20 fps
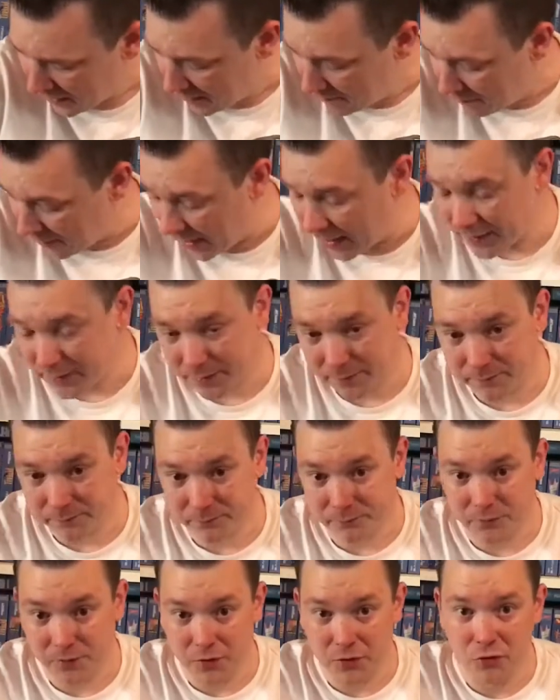But
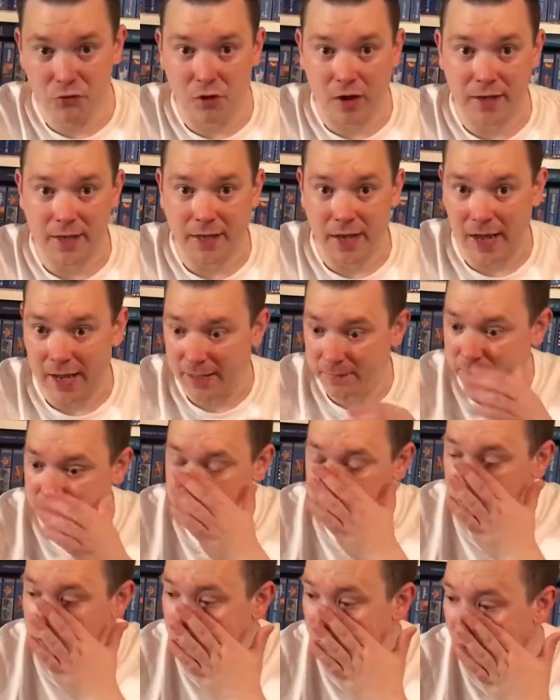great
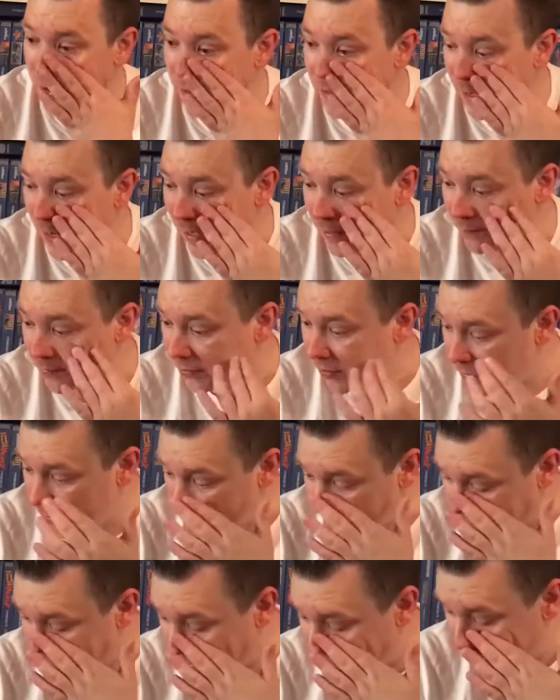games,
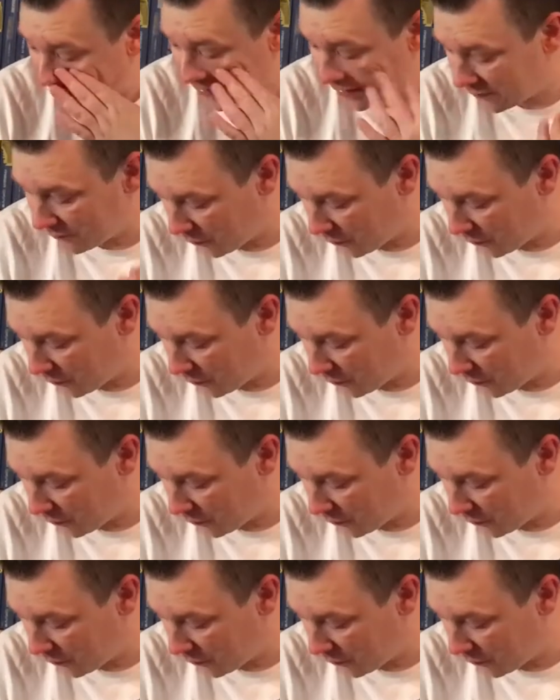guys, to add to the